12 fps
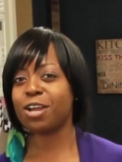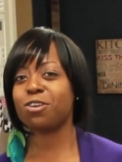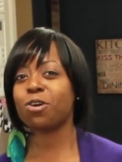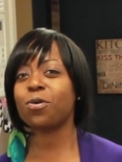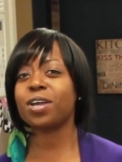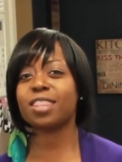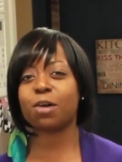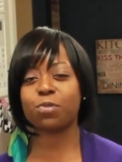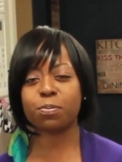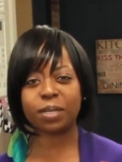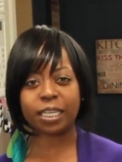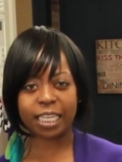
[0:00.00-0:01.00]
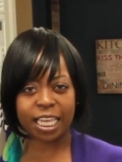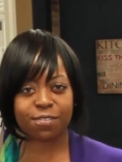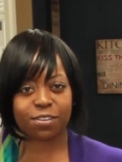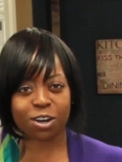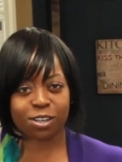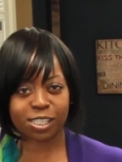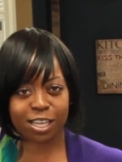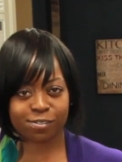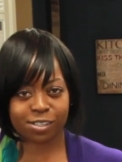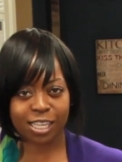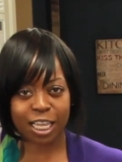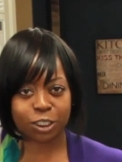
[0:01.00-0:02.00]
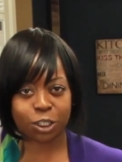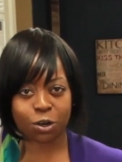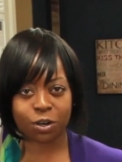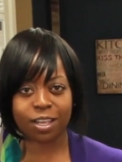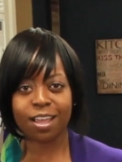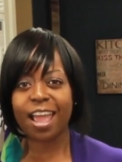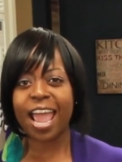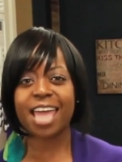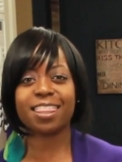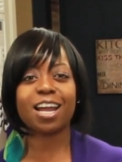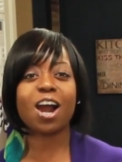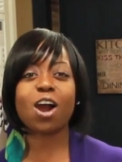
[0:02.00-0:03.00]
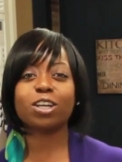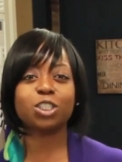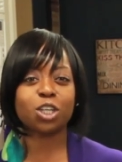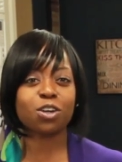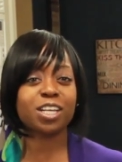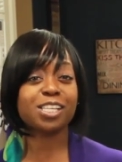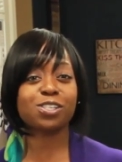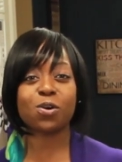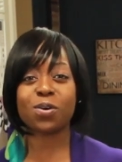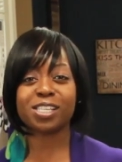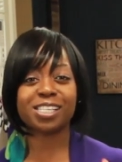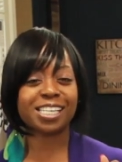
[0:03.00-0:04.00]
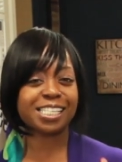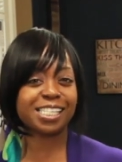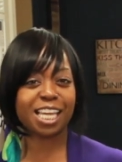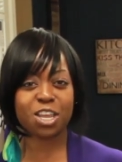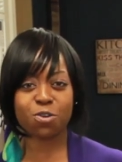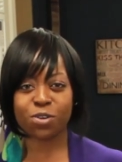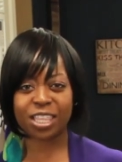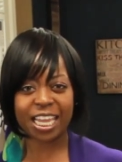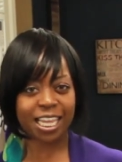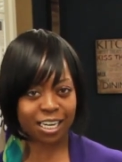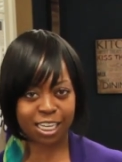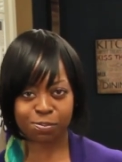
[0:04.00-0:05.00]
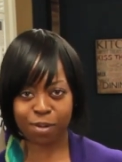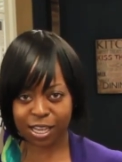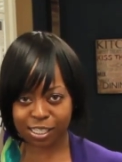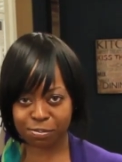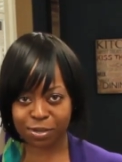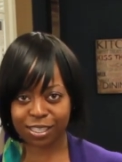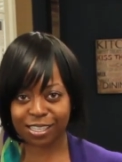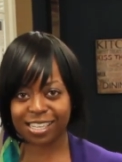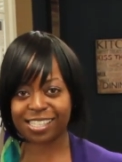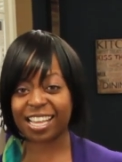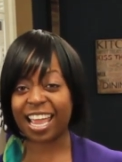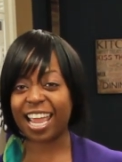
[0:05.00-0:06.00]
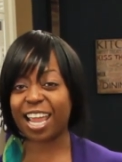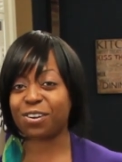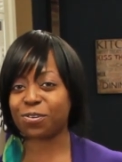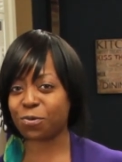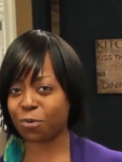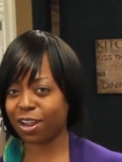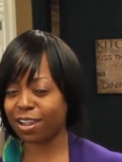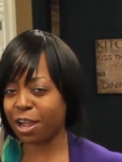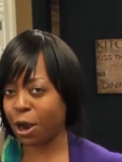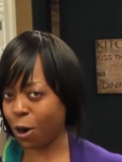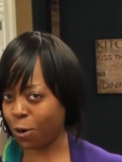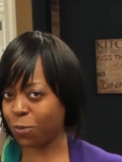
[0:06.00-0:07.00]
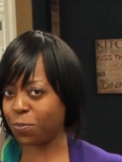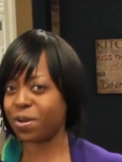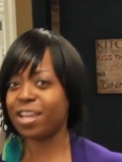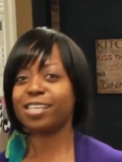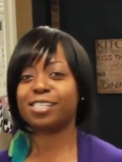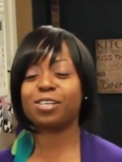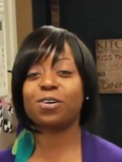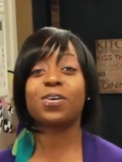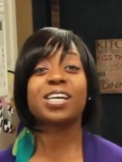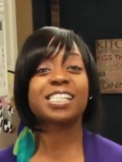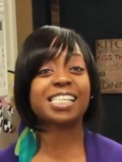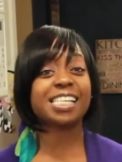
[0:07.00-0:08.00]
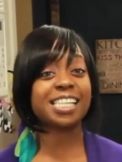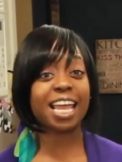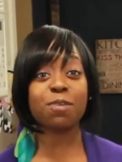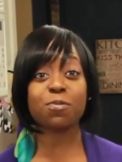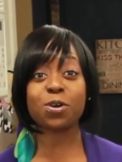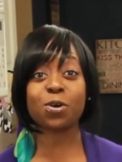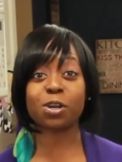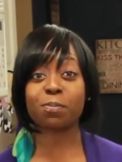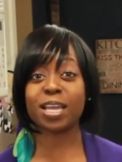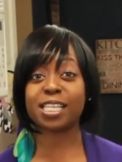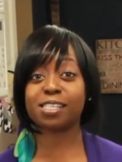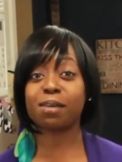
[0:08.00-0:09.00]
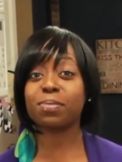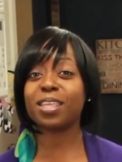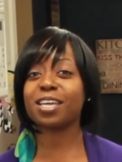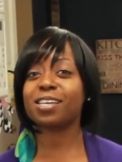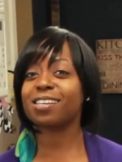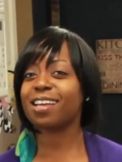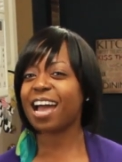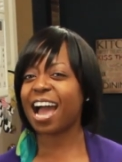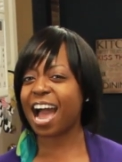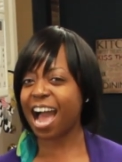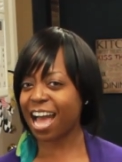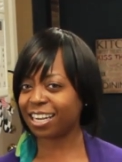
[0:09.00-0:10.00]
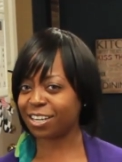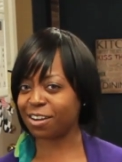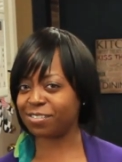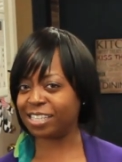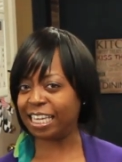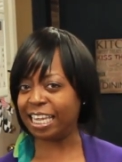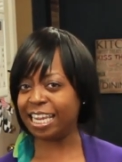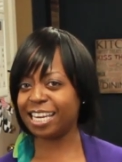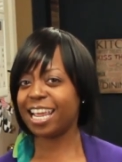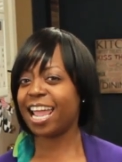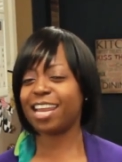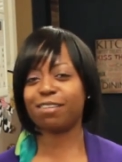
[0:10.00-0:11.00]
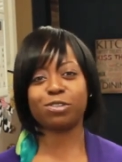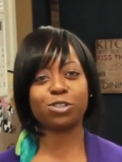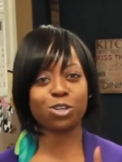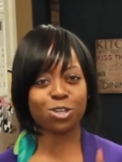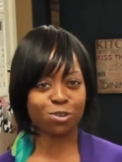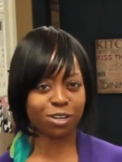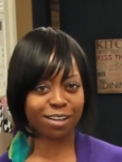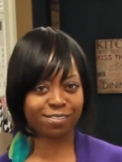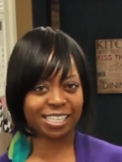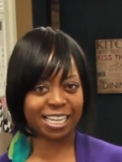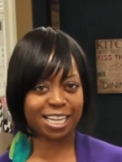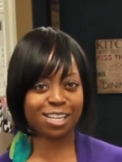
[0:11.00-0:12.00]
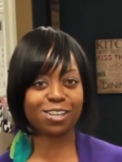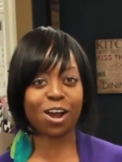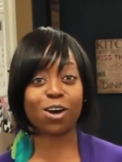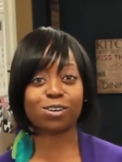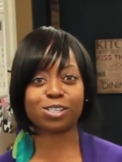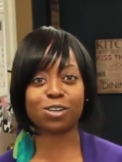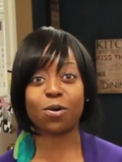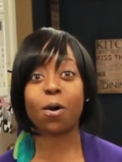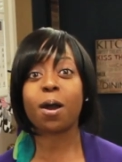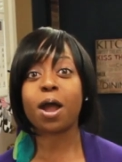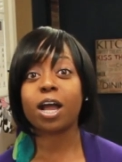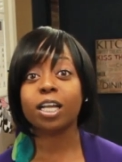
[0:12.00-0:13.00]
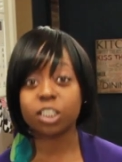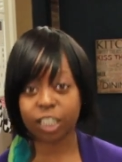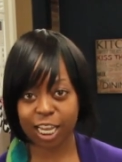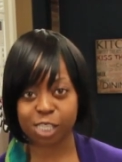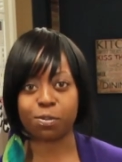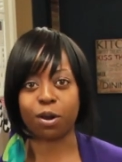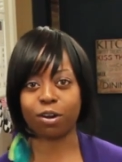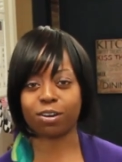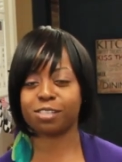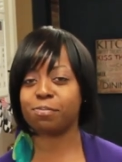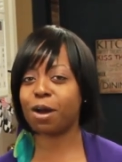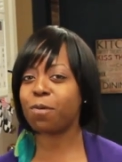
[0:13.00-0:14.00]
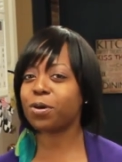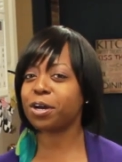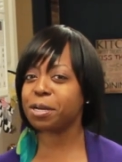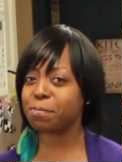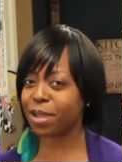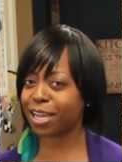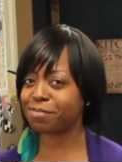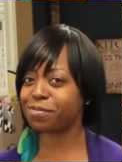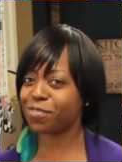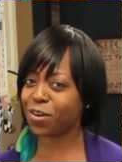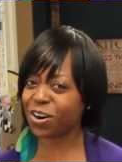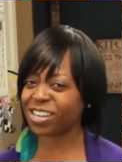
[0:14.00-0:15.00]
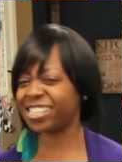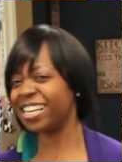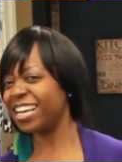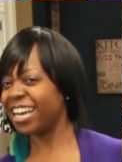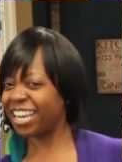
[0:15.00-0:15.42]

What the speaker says: Knowing that we believe in ourselves in that journey and that our journey is going to continue with endless possibilities and great hope. So today we're going to make something I love to eat, and I'm sure you love to eat also, cheeseburgers. But we're going to make them, of course,